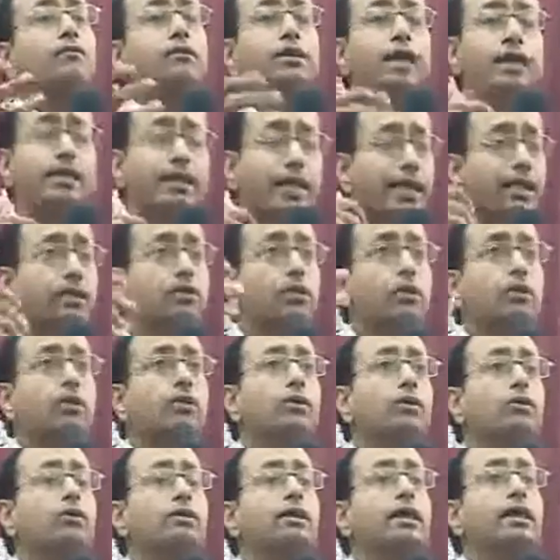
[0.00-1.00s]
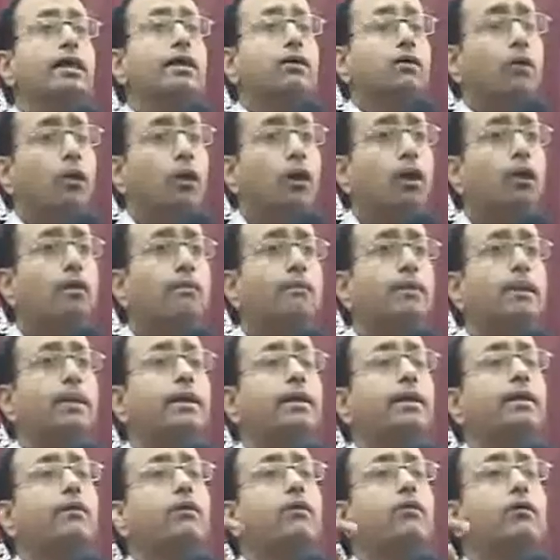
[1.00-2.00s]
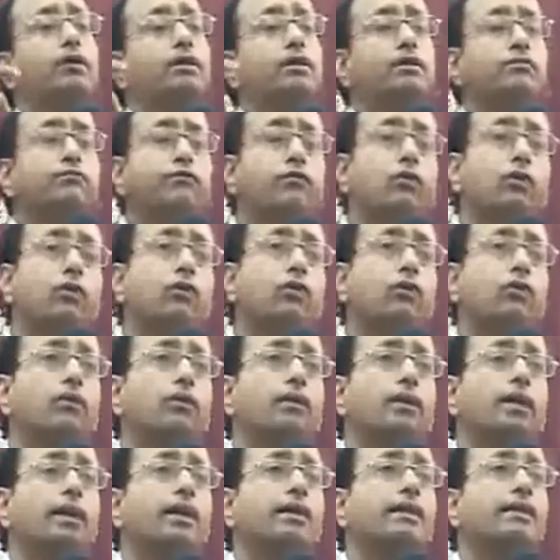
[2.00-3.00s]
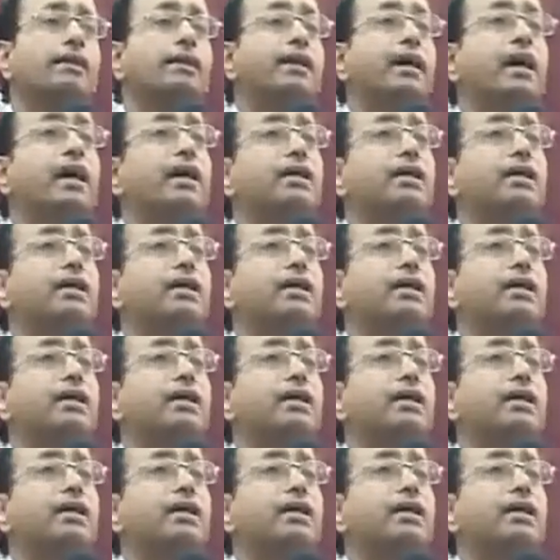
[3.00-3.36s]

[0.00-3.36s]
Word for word: that I don't know, they called me over the phone and they